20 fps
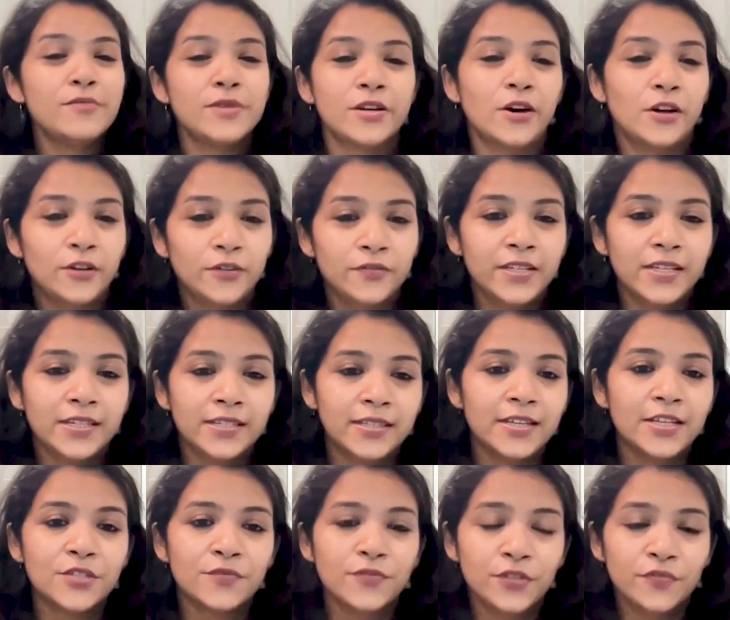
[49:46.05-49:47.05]
with all of these
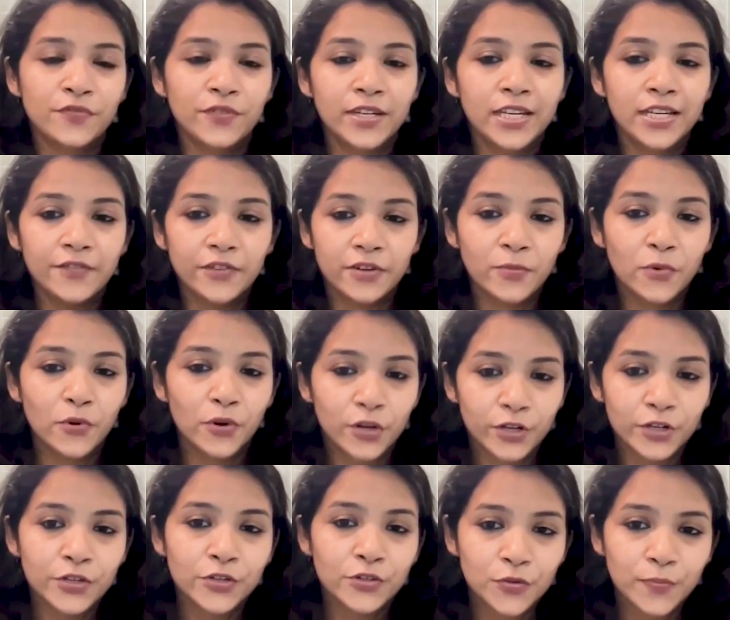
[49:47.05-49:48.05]
things which feel even more
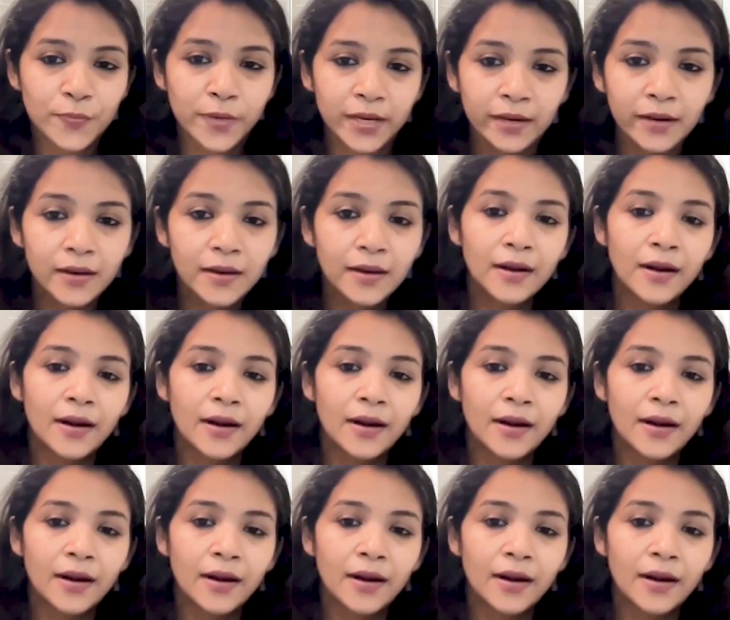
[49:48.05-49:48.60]
consuming.